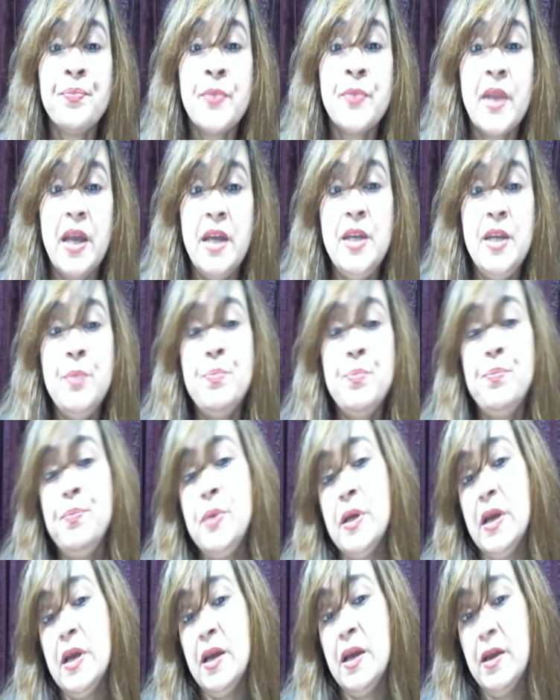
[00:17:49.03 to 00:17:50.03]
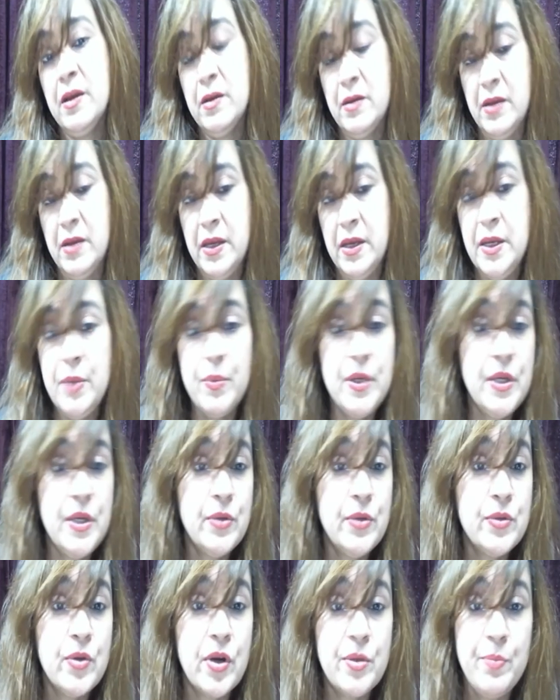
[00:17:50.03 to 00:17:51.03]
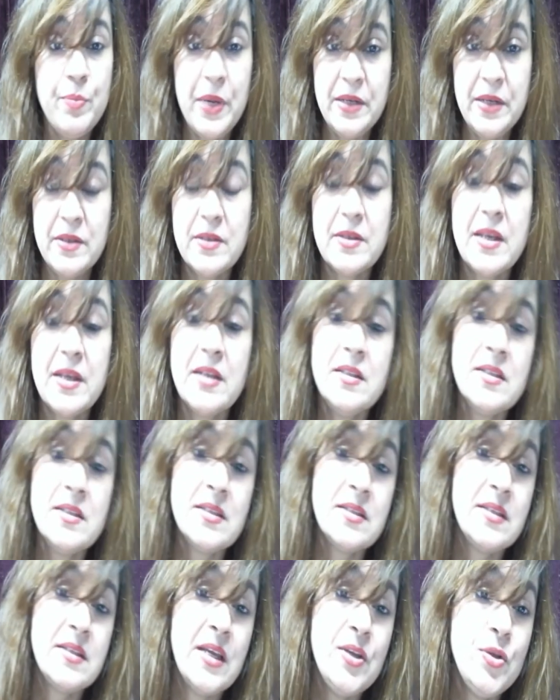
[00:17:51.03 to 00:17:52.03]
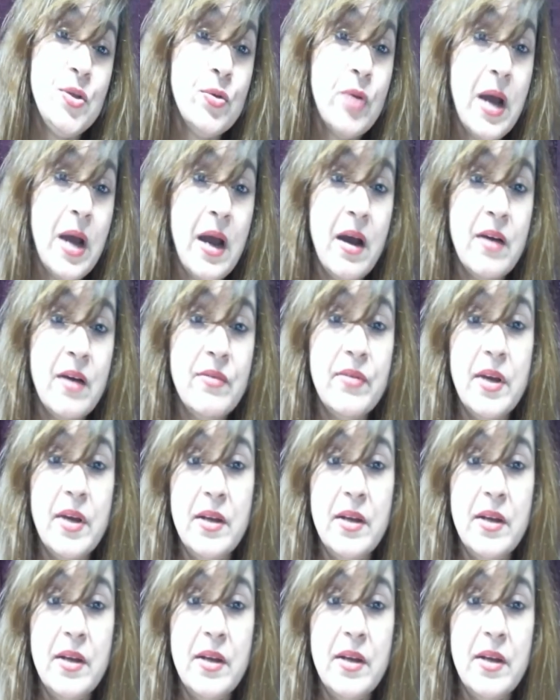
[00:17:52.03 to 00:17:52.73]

anybody who's got better skills than you have,